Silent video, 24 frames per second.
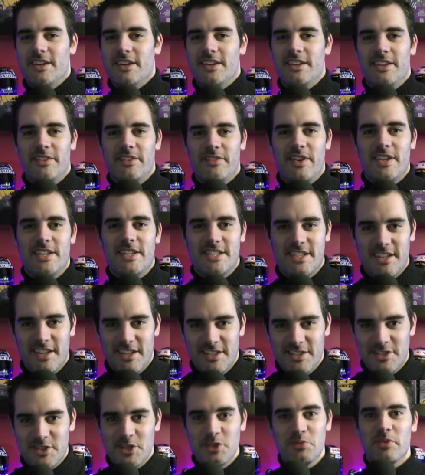events
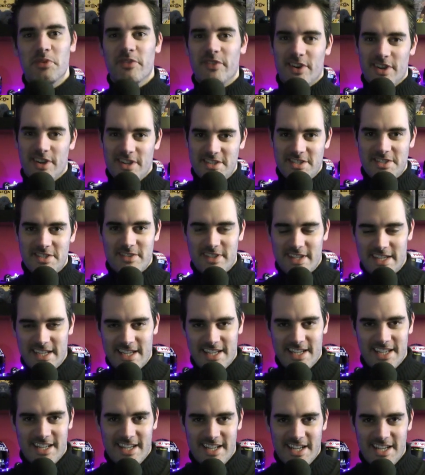unsupervised
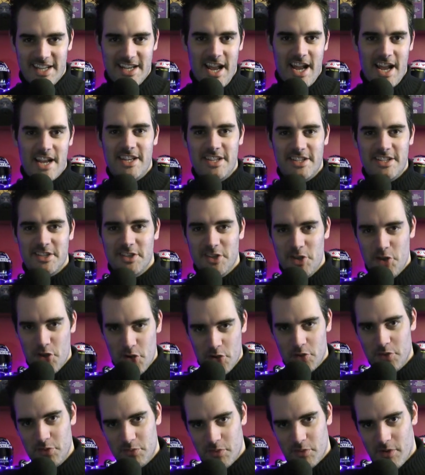and
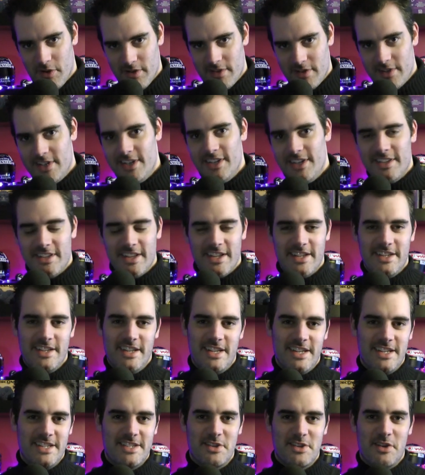know what they
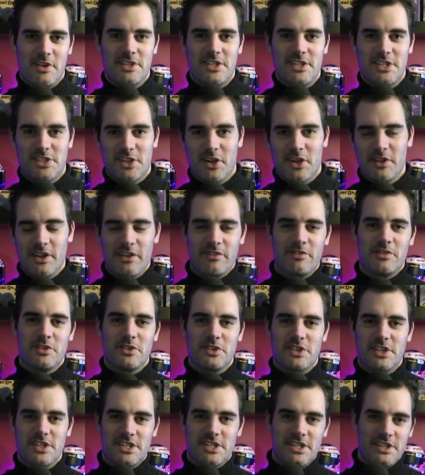need to actually show that
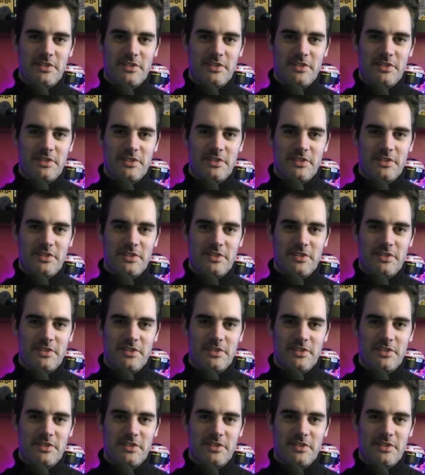footage.